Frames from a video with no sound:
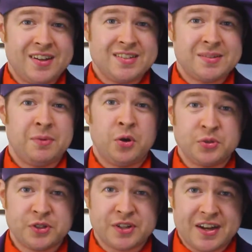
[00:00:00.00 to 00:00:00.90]
done some
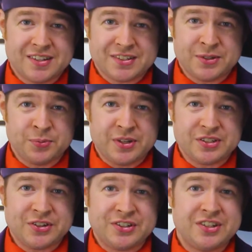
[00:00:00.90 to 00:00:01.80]
older costume
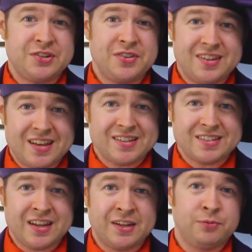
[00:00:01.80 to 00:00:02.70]
research into the
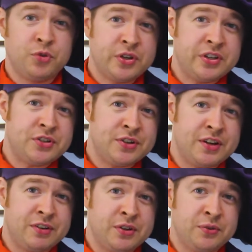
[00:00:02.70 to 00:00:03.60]
DS9 and Voyager
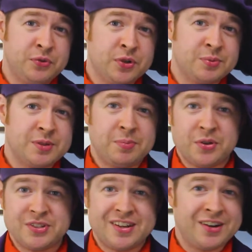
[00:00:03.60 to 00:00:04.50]
era uniforms and
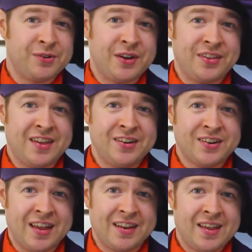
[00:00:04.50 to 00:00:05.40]
posted it around the
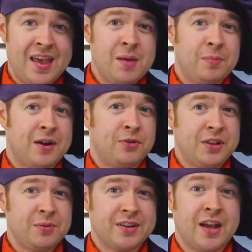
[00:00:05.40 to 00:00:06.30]
internet, but I
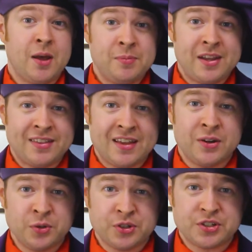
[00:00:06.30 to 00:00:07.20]
really want to update that
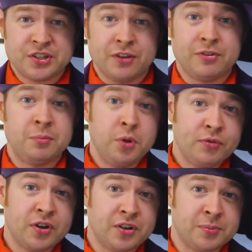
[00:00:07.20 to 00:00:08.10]
older stuff and
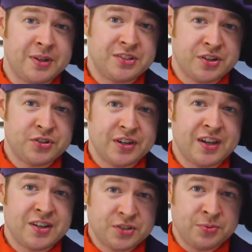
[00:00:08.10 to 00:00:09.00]
move it all to my Star Trek
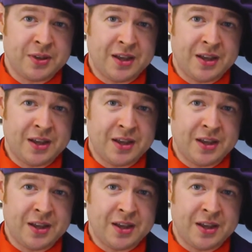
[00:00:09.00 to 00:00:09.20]
Costume